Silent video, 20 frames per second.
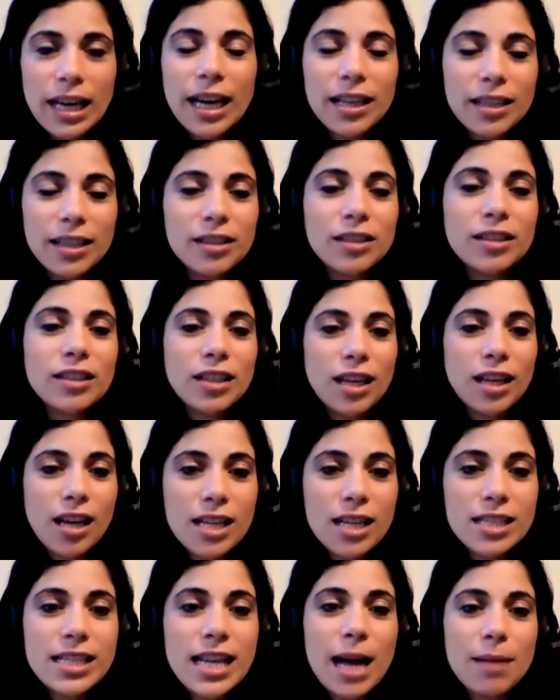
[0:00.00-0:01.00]
and
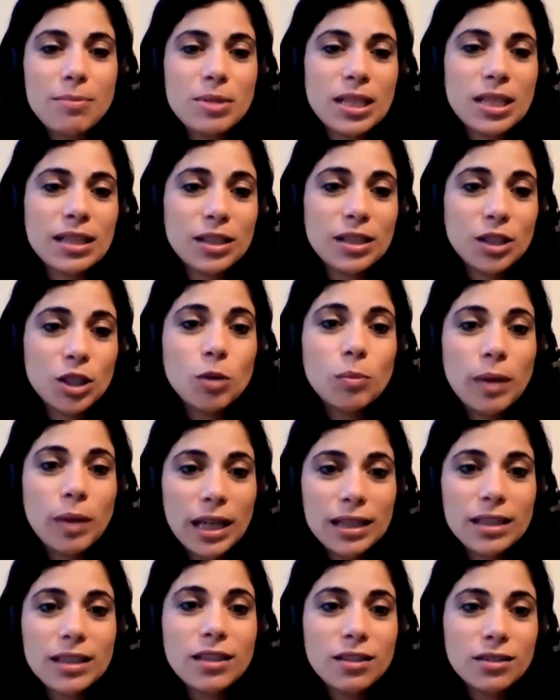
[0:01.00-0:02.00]
adapting little
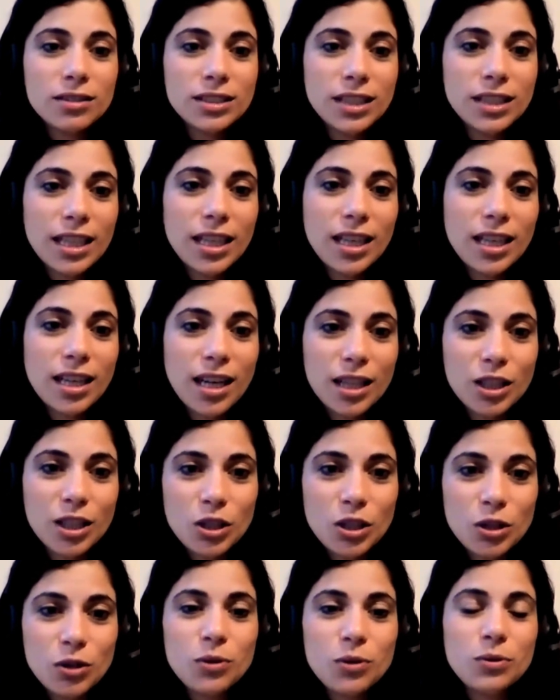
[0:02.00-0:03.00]
by little, taking on a
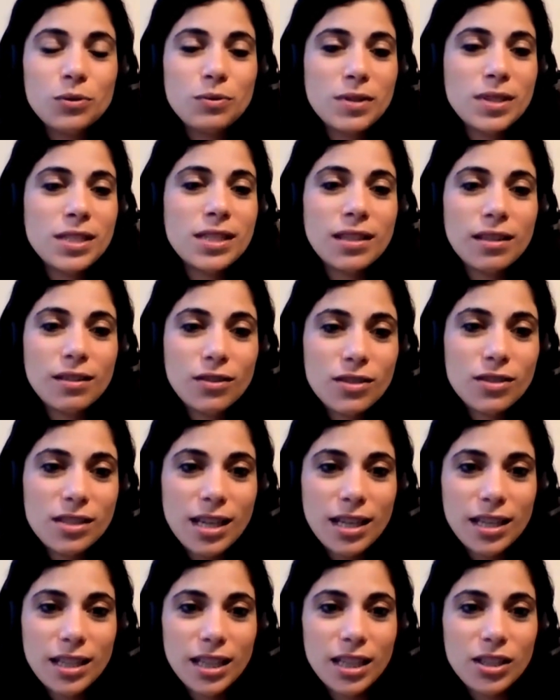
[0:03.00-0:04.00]
new skill
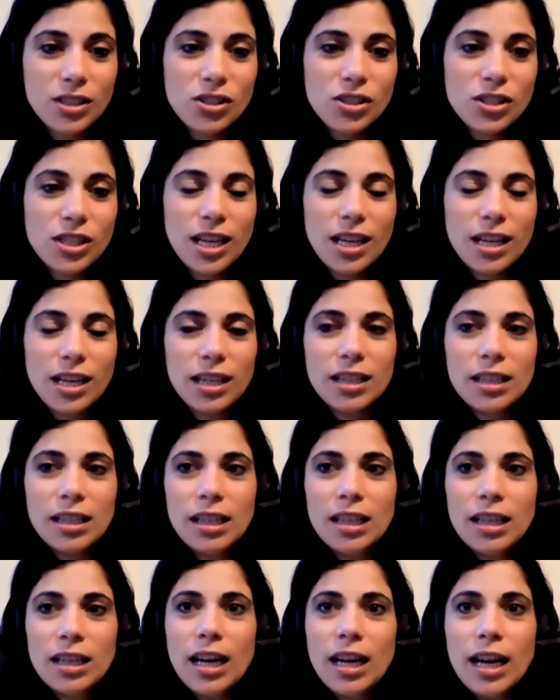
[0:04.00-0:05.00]
set each day.
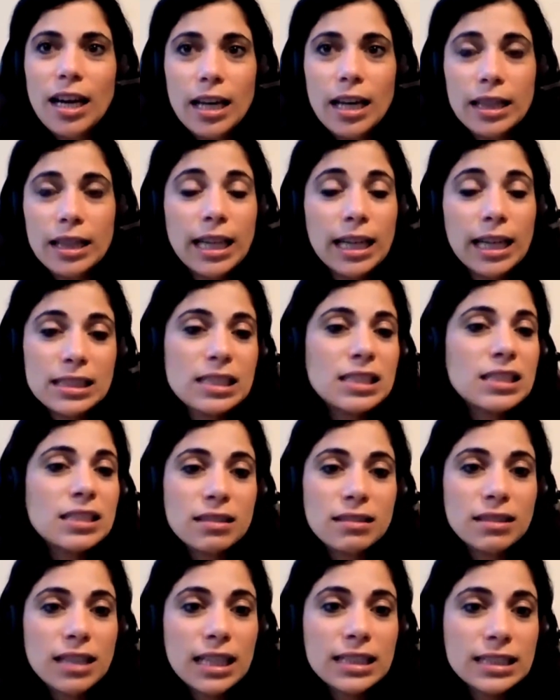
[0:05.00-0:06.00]

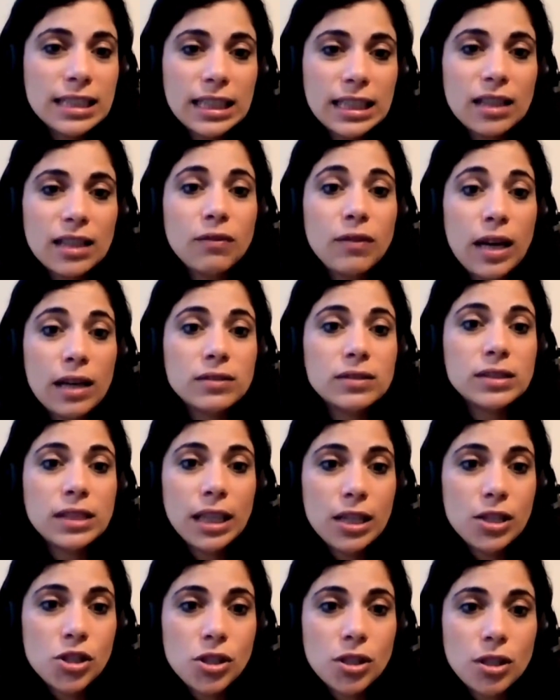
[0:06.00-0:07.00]
That's like the
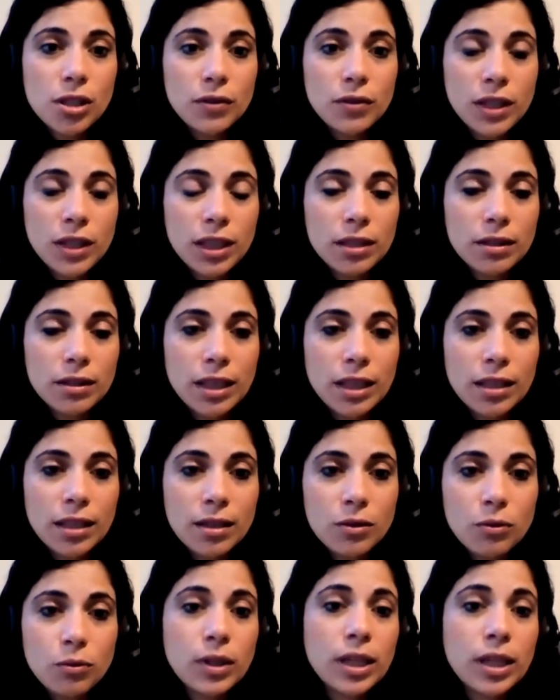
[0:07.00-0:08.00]
foundation of
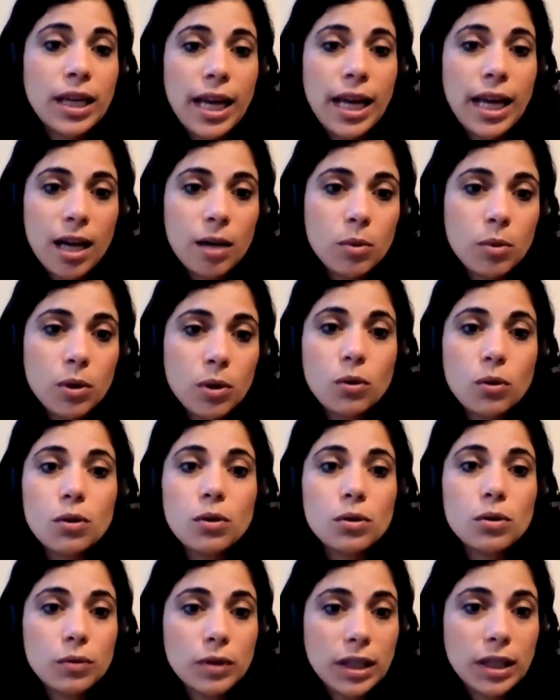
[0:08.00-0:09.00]
hearing rehab or
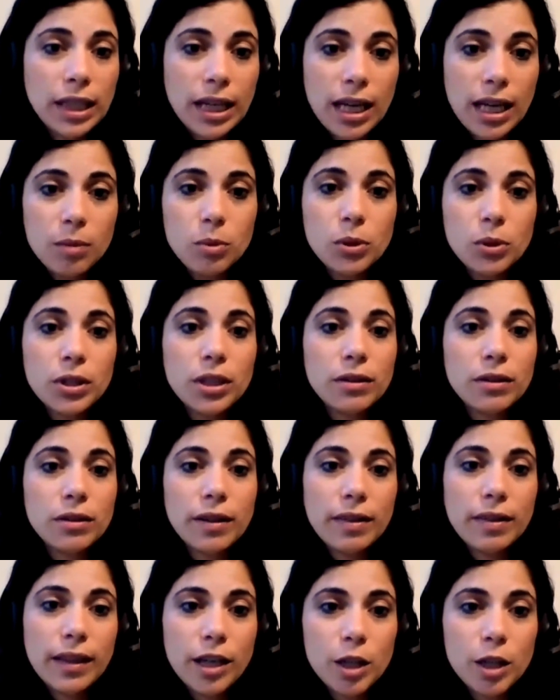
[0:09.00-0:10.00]
oral rehab or
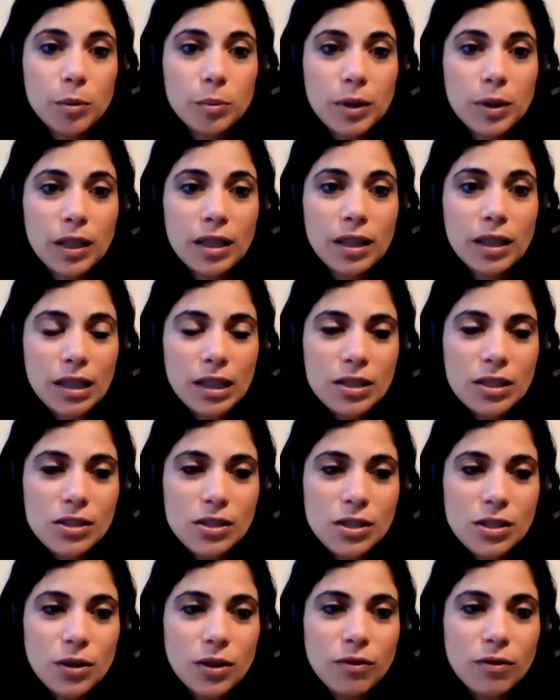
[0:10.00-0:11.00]
hearing therapy.
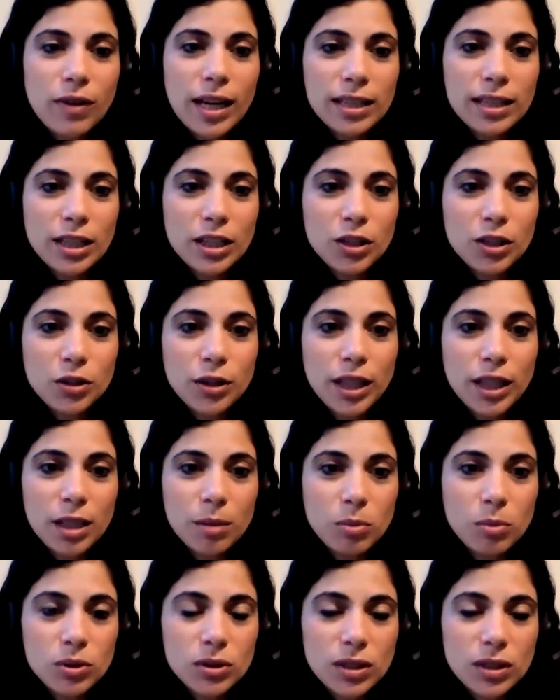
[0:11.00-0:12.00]
So the fact that you're
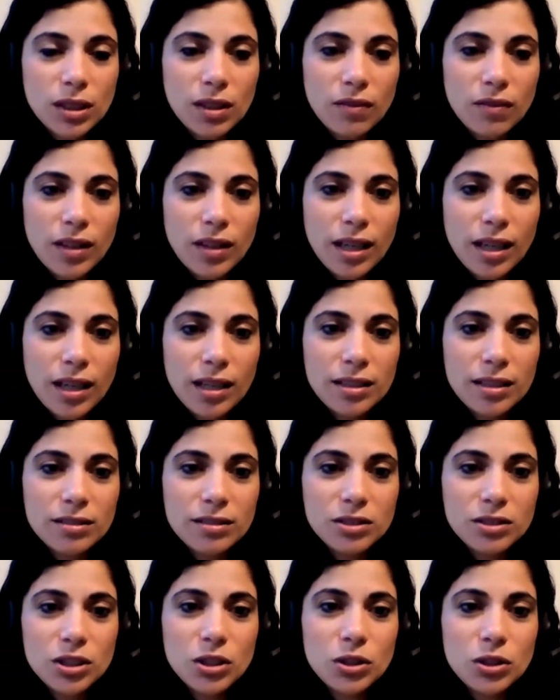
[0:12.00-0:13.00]
able to give that
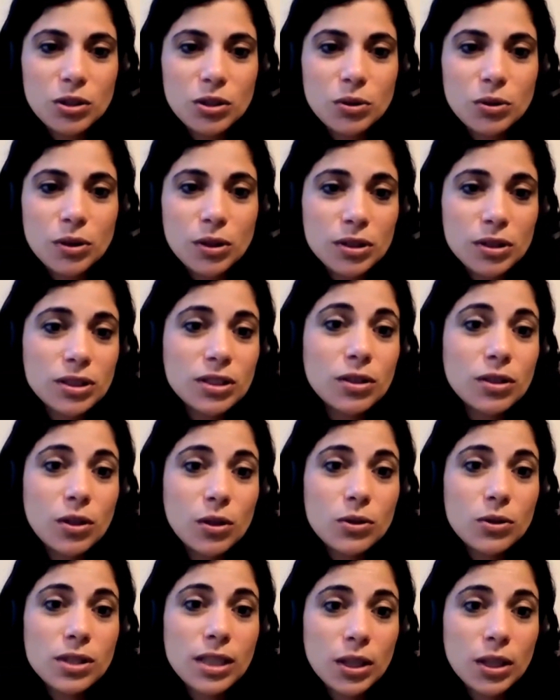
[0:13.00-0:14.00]
to
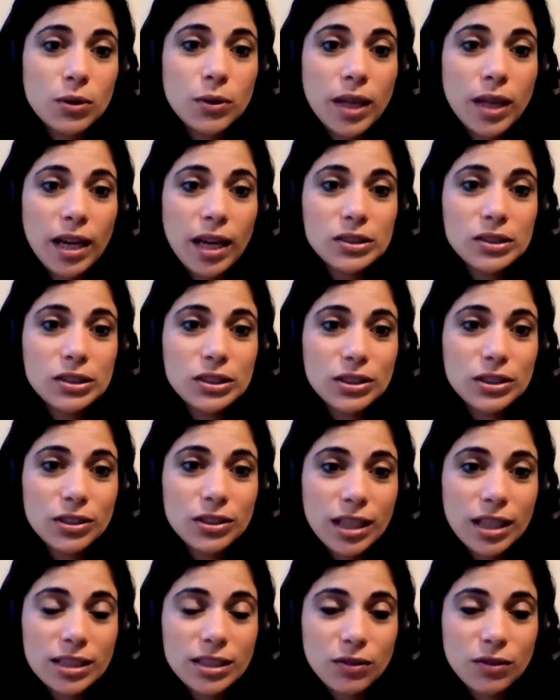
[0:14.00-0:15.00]
those that you
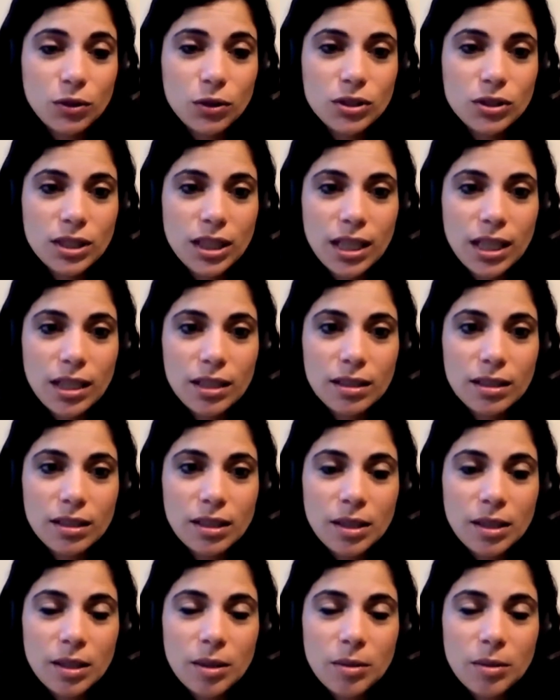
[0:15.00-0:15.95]
counsel as a firsthand